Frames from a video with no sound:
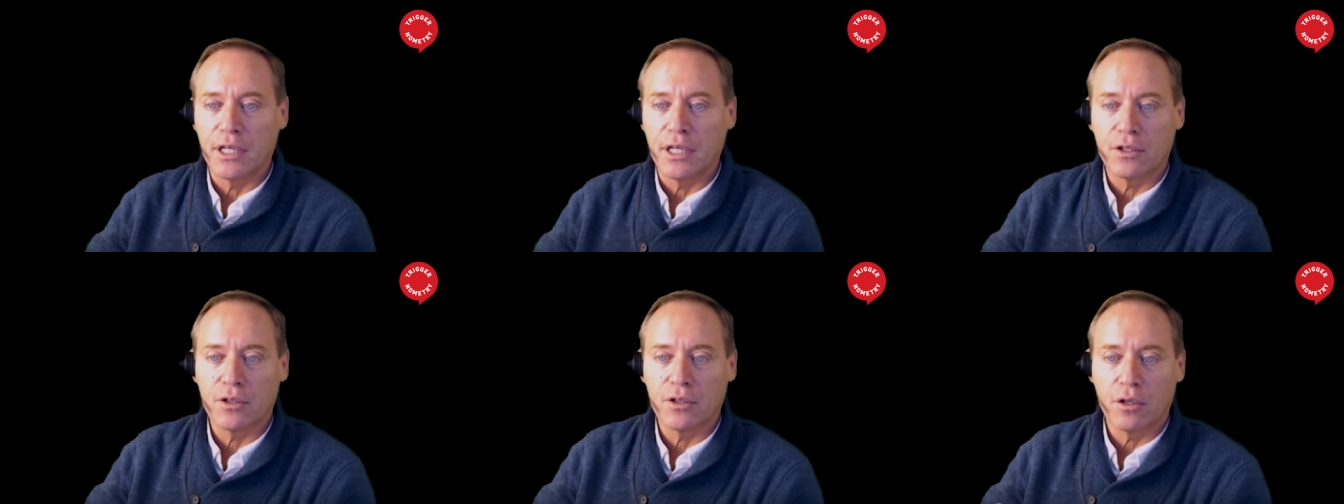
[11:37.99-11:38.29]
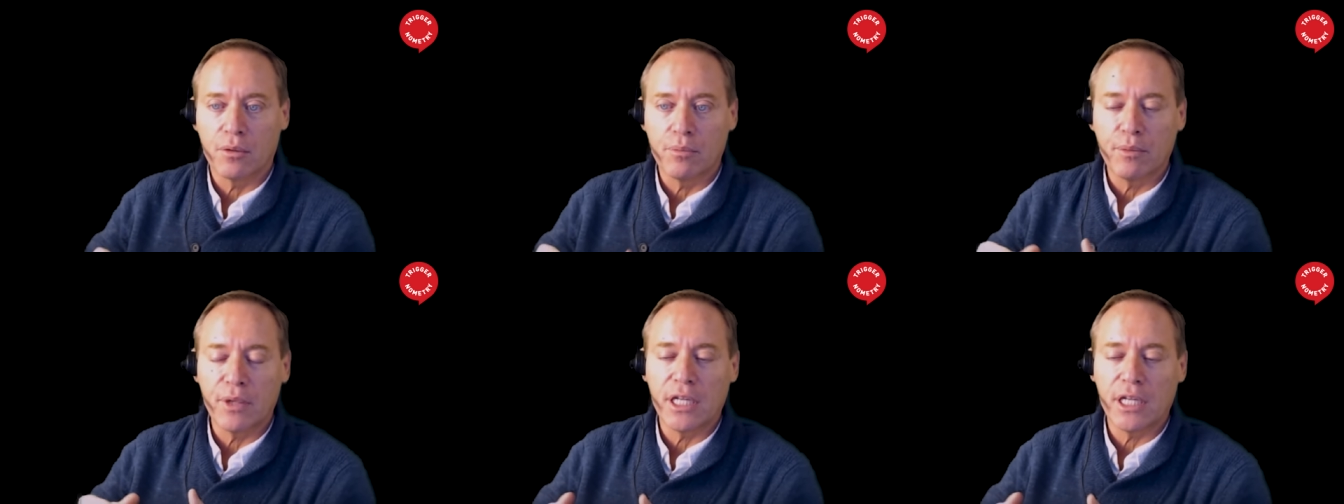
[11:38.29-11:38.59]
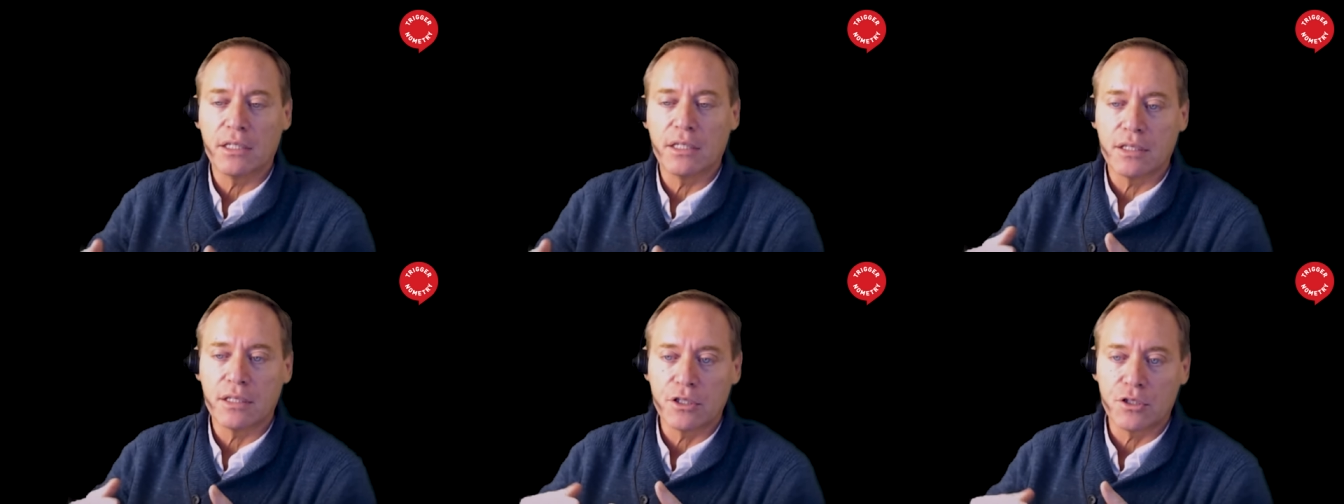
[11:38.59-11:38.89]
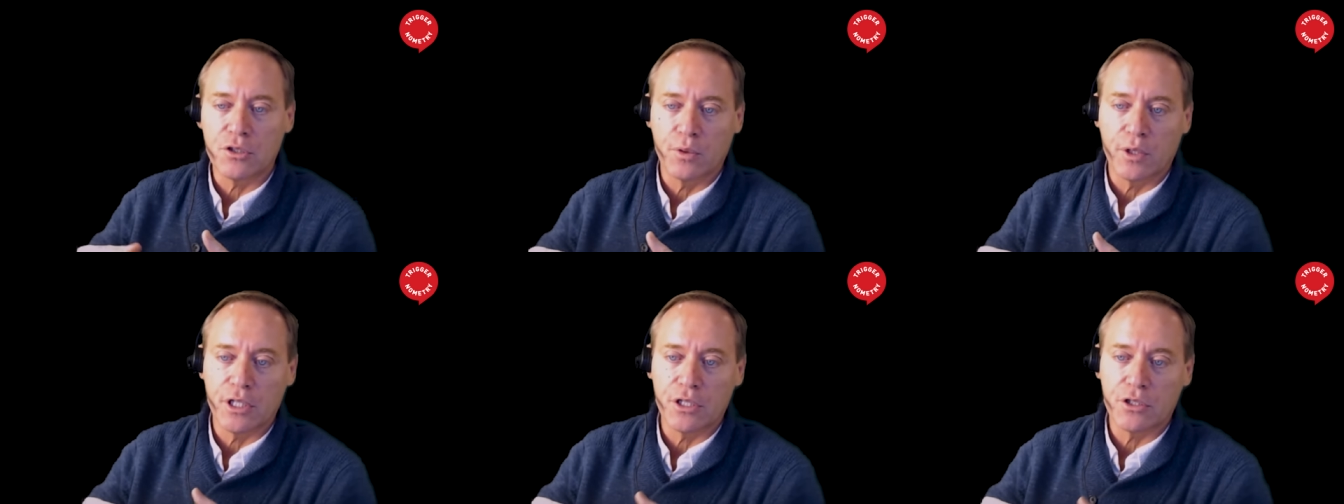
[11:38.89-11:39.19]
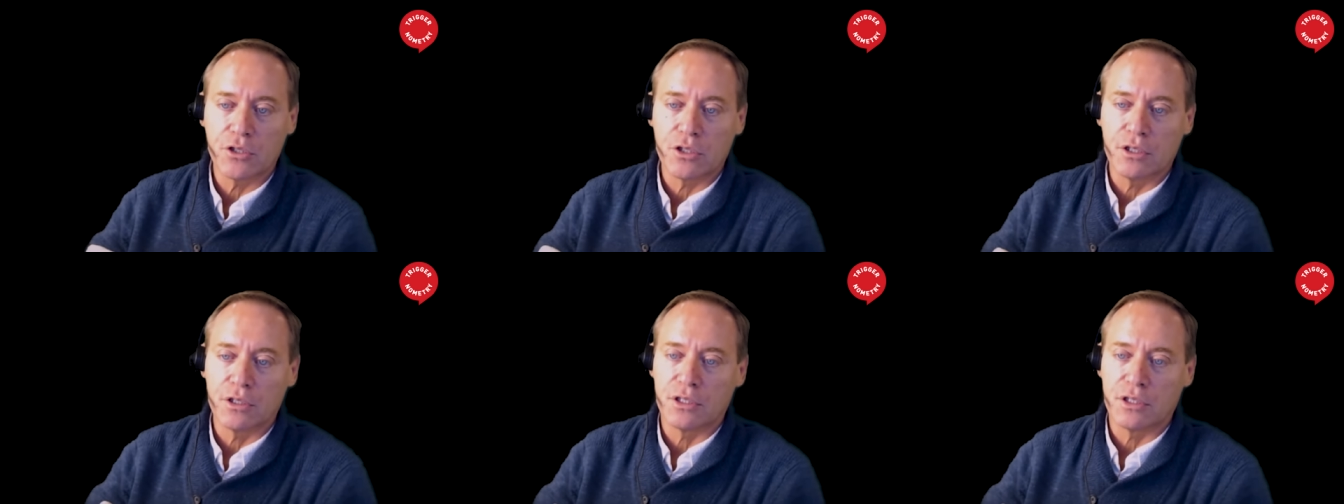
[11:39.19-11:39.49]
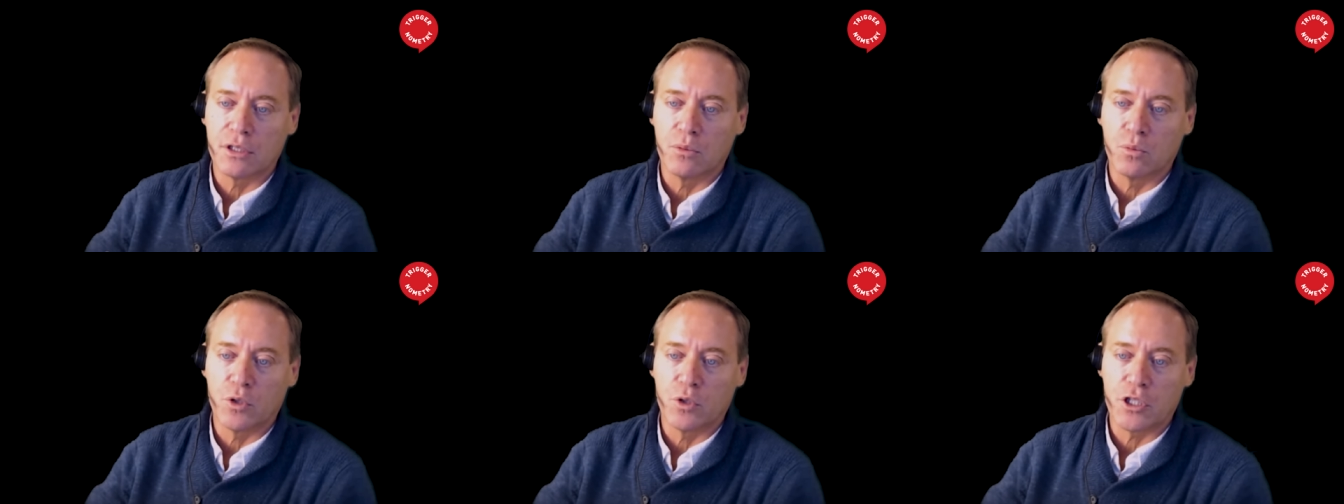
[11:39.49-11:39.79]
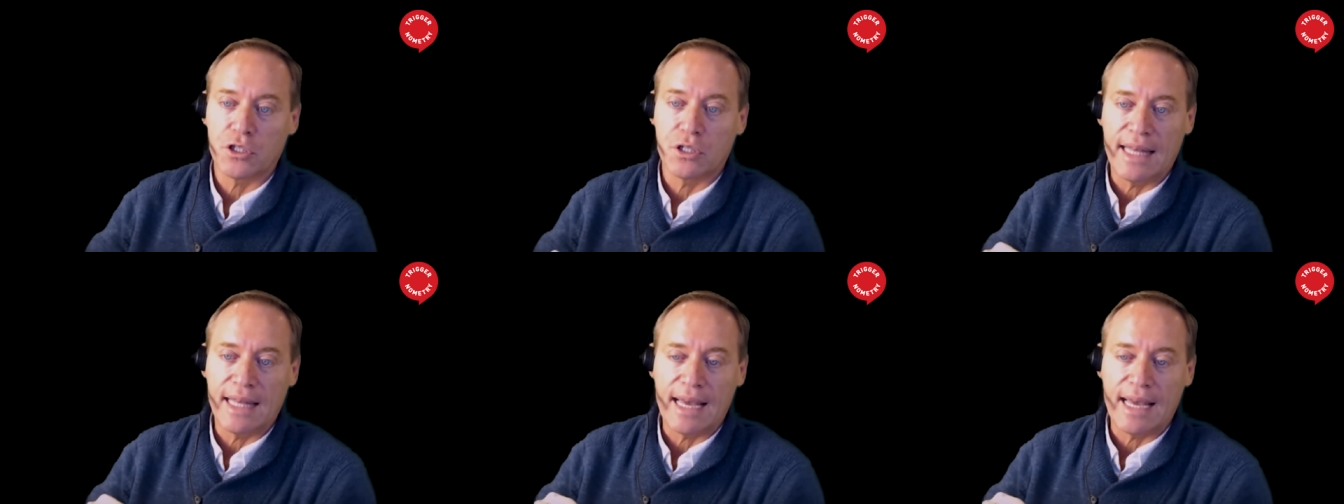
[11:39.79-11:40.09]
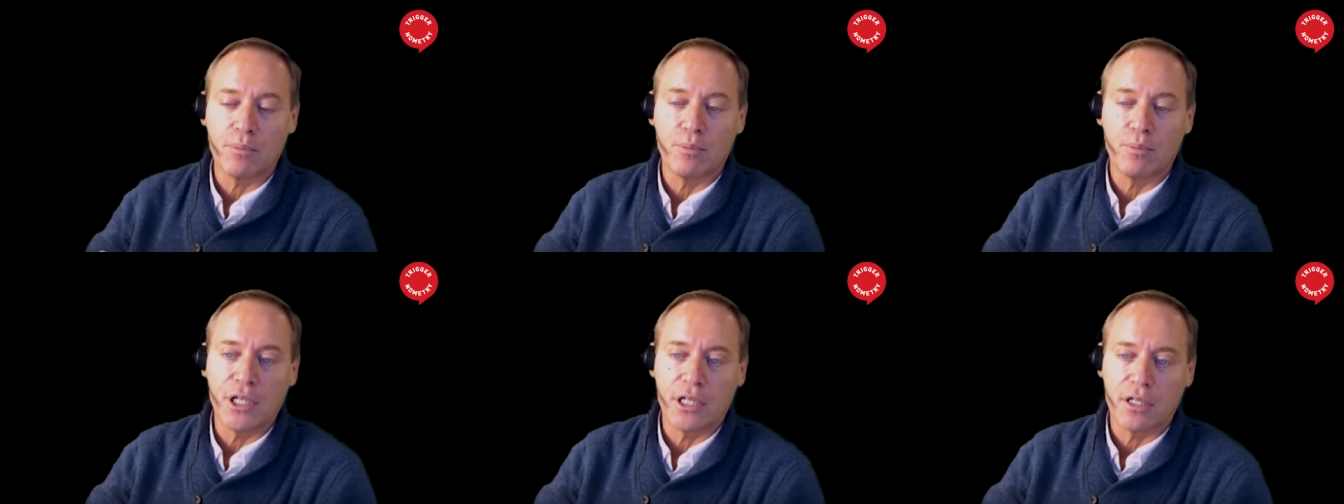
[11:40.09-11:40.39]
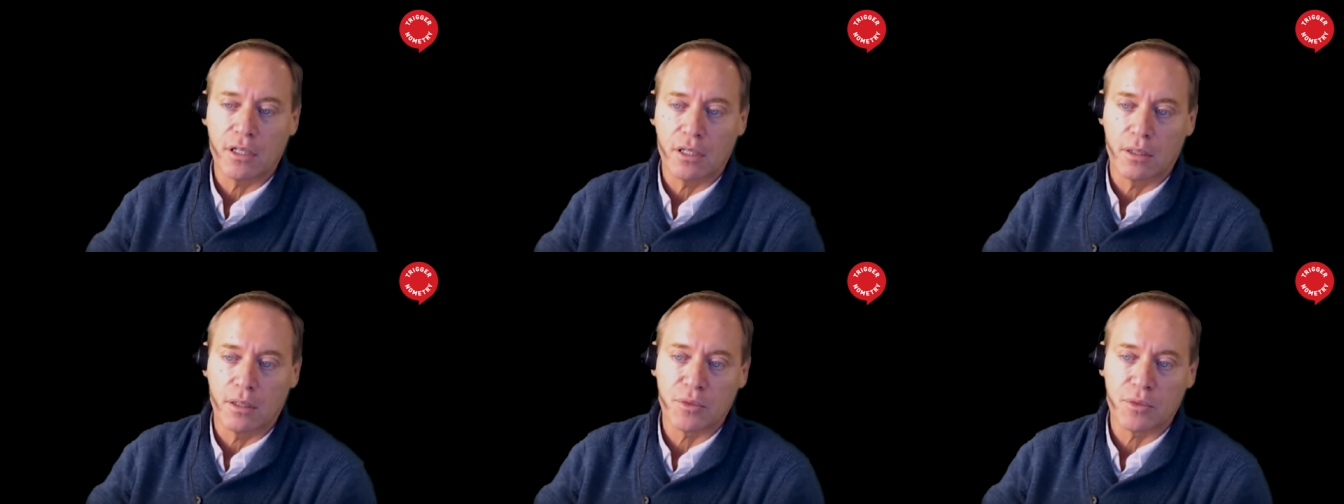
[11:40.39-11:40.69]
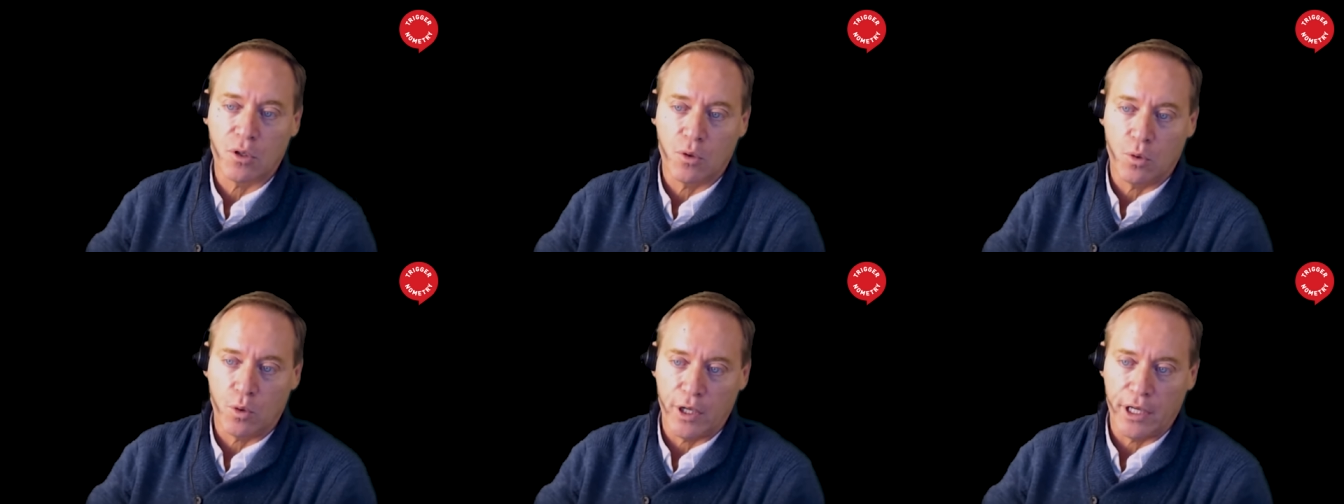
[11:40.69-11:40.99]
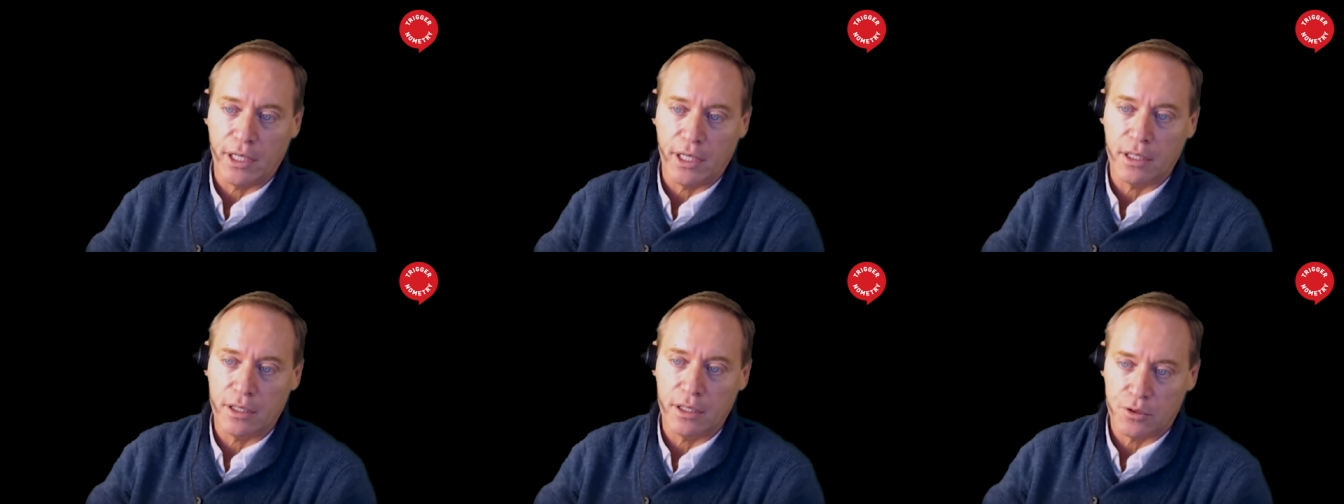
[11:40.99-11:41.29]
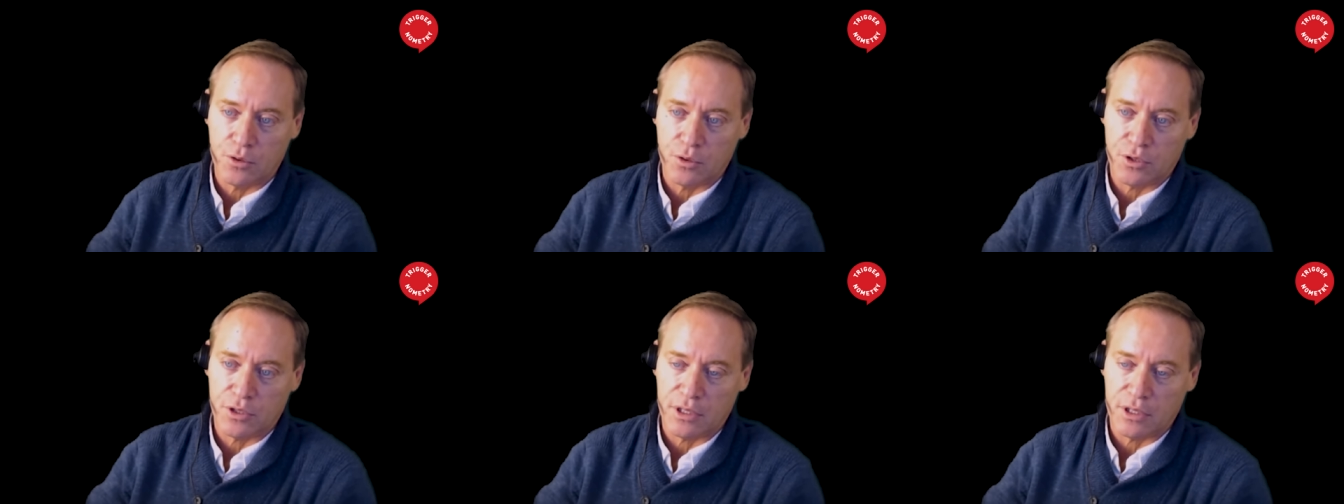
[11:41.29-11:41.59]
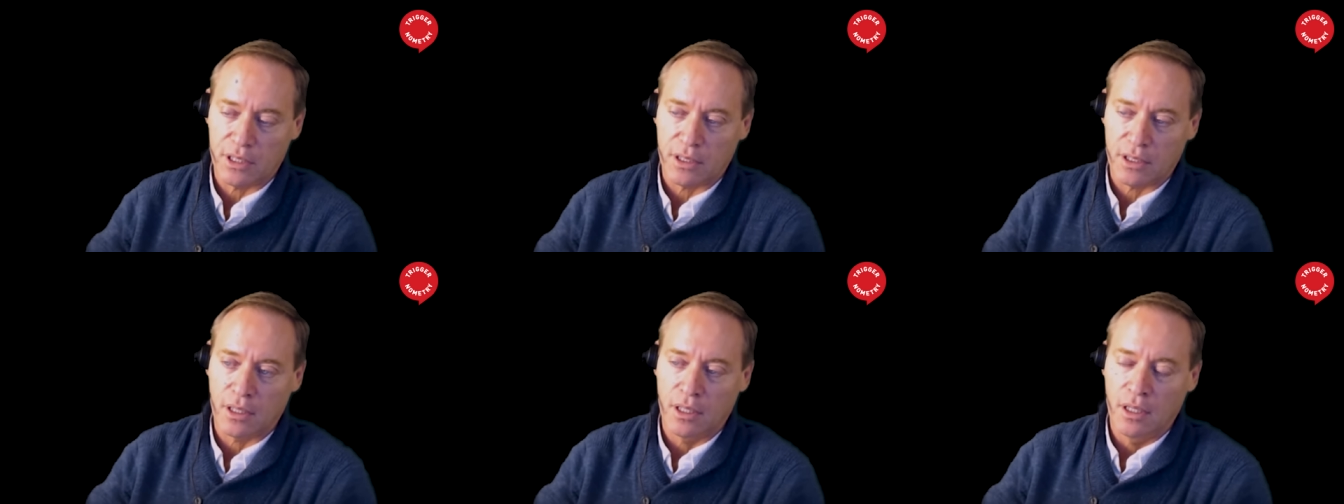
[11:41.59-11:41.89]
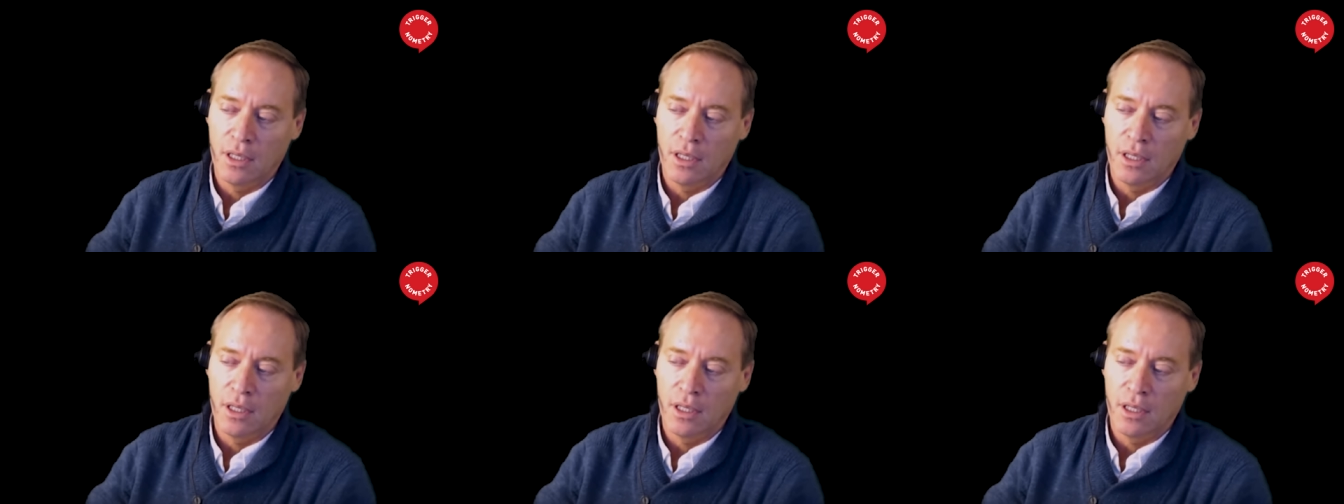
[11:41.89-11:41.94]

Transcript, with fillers: And there are many situations in which that becomes quite interesting.